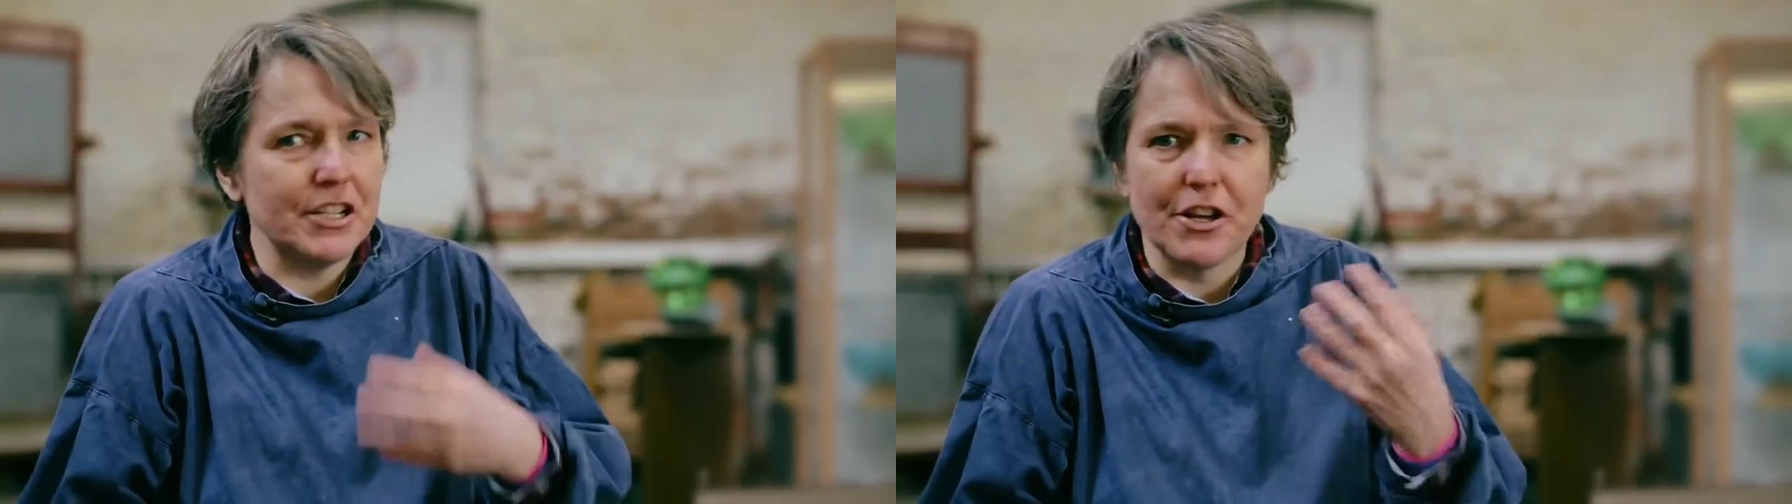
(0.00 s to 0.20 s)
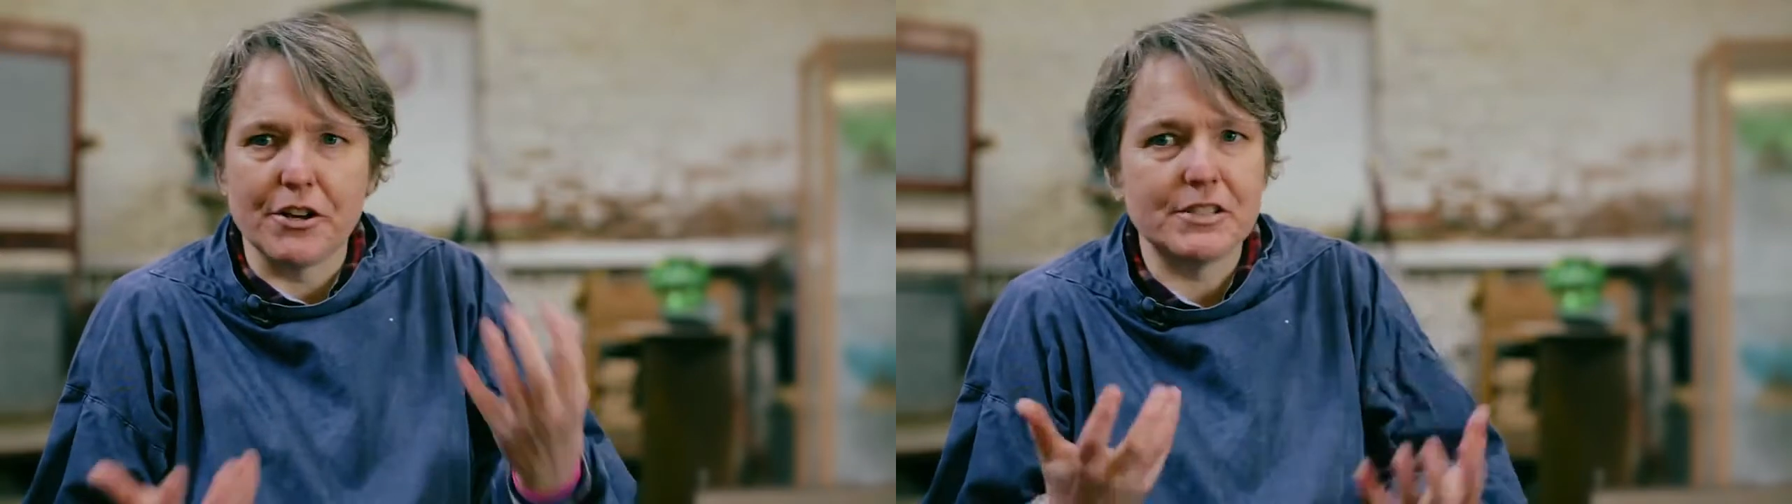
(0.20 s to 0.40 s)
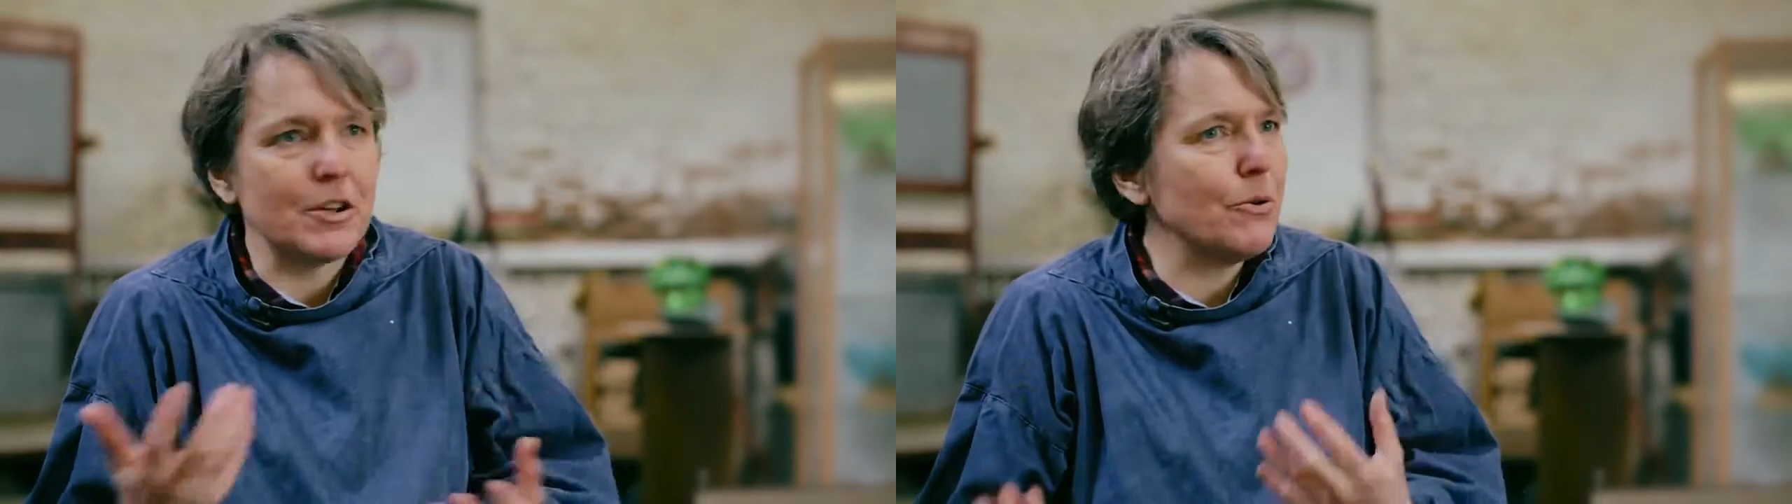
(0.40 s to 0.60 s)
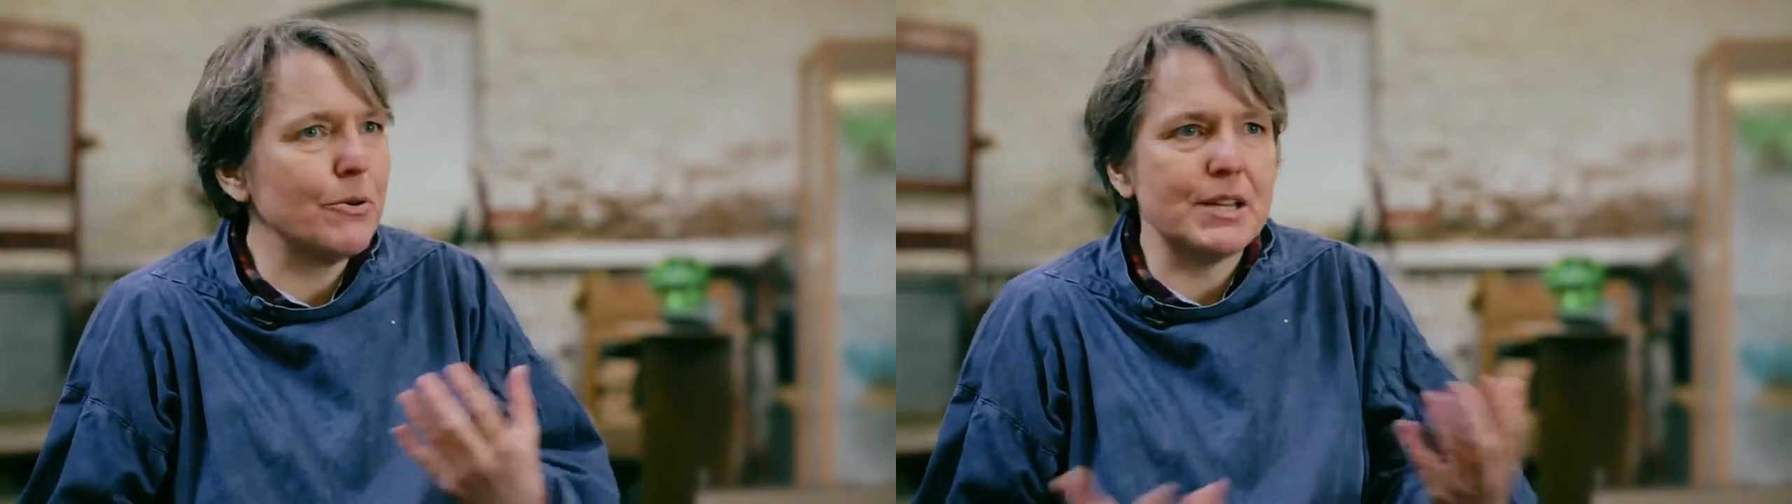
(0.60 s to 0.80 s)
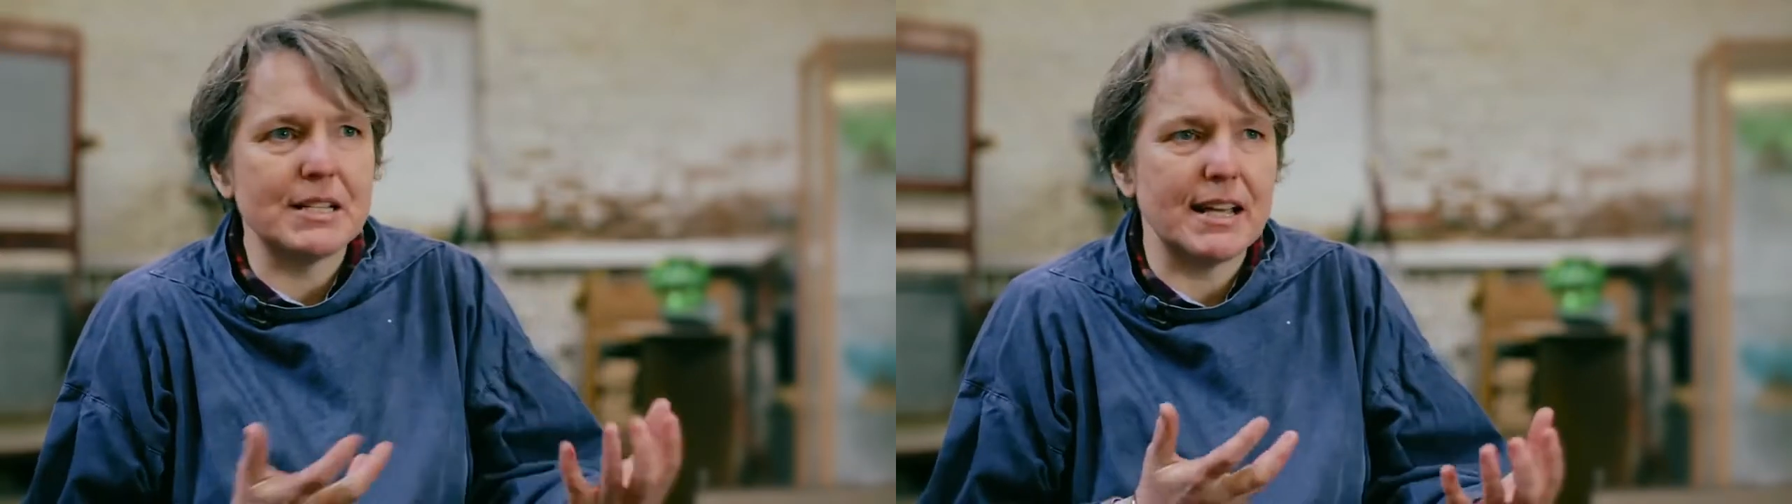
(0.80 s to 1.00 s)
You know, so
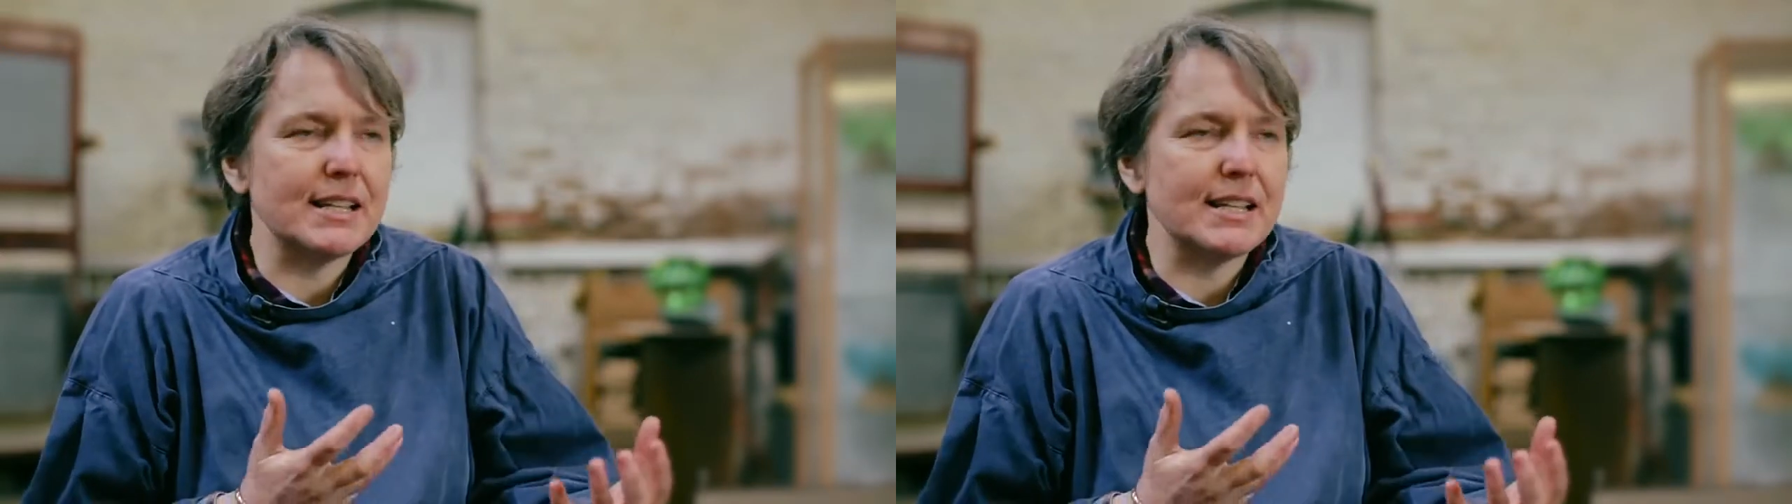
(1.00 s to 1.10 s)
all these,